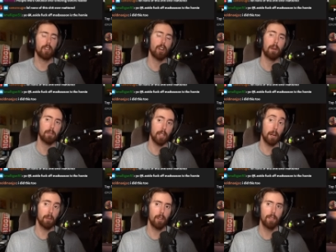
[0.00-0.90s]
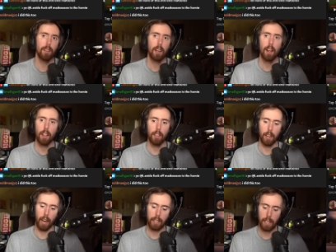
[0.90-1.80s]
drops enabled,
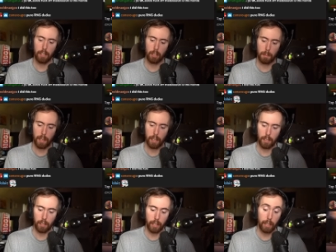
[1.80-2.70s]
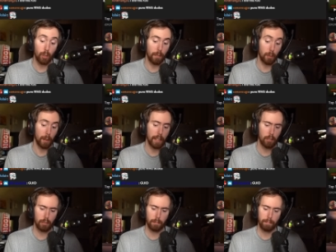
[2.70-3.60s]
that I needed to be the leader of the
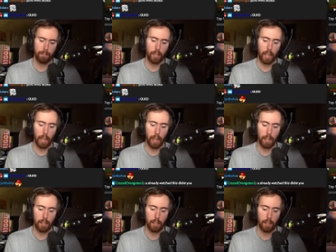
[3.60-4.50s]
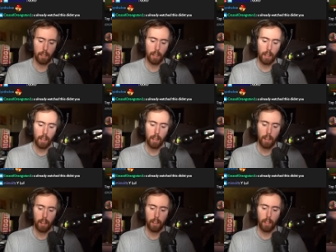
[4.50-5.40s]
raids, and
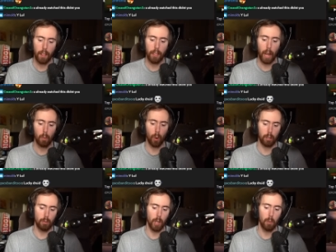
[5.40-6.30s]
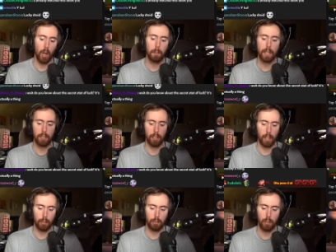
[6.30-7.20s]
that worked really well because that
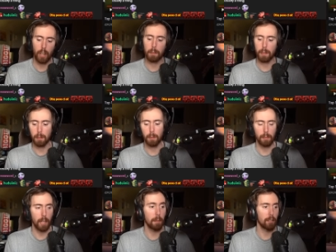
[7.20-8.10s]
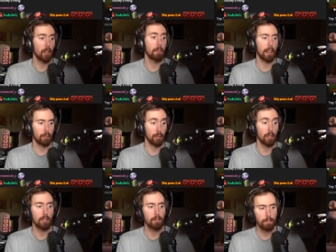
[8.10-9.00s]
also allowed me to put, give myself Master
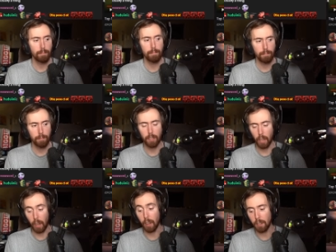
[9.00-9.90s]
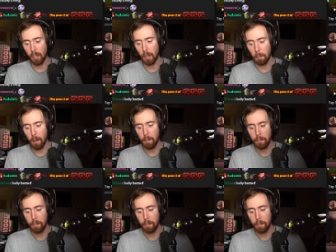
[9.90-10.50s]
Looter. And um,